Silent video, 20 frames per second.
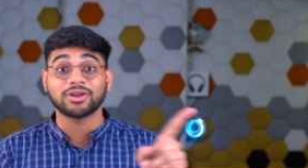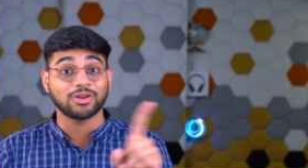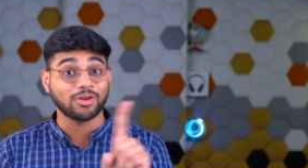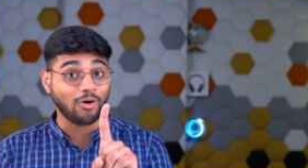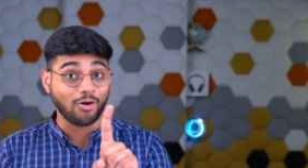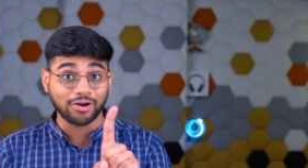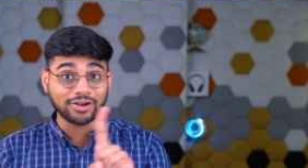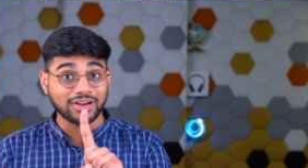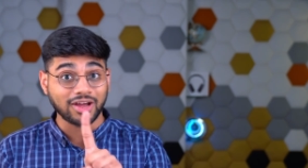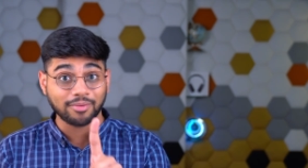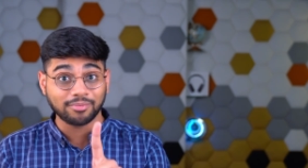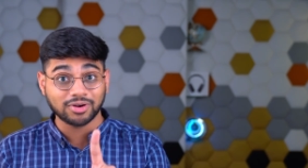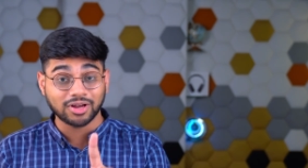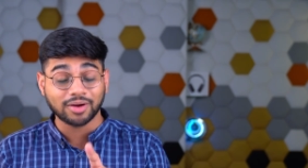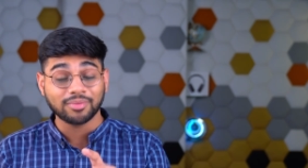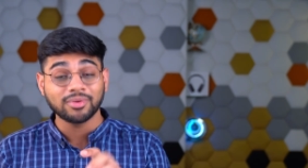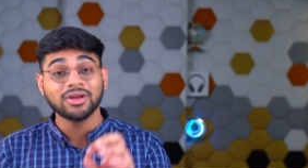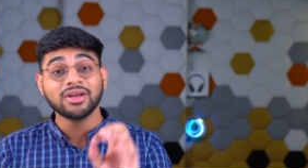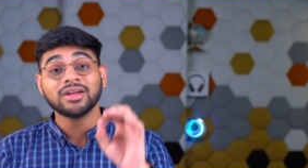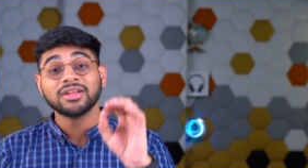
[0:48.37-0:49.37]
not
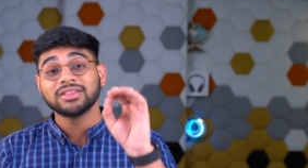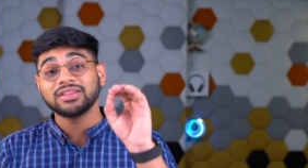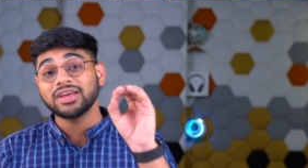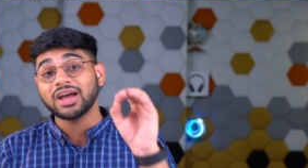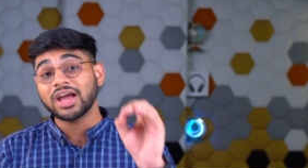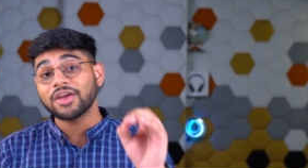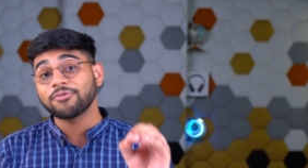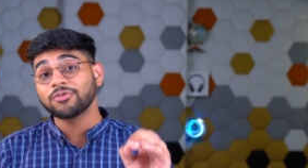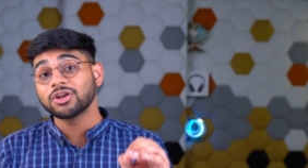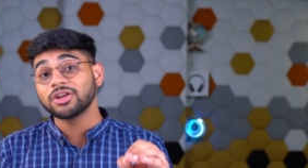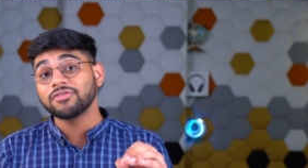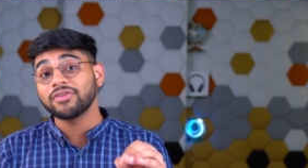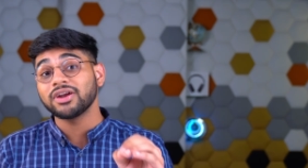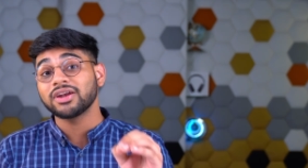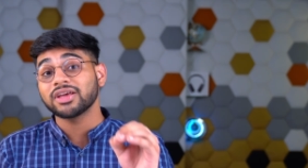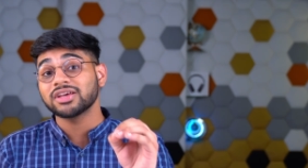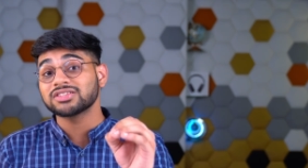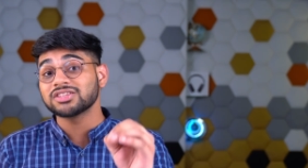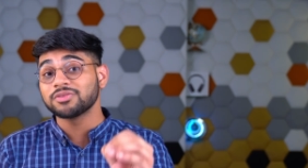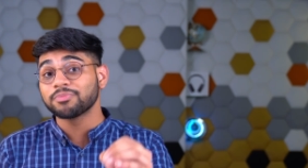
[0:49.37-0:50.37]
DubDub, the iPhone event
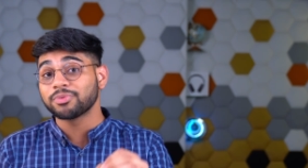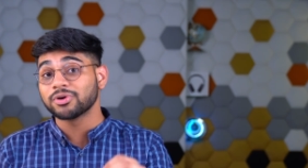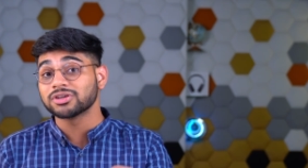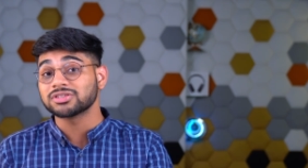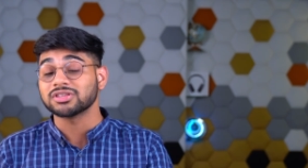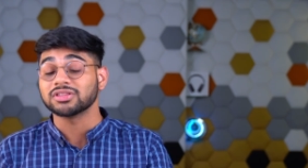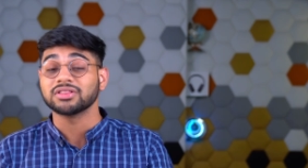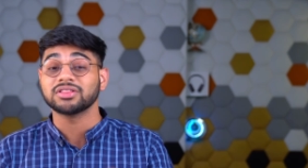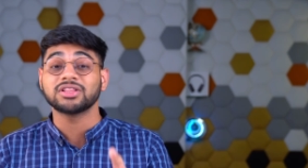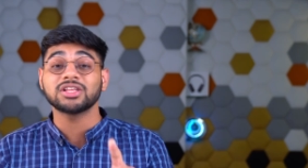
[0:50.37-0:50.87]
is in person.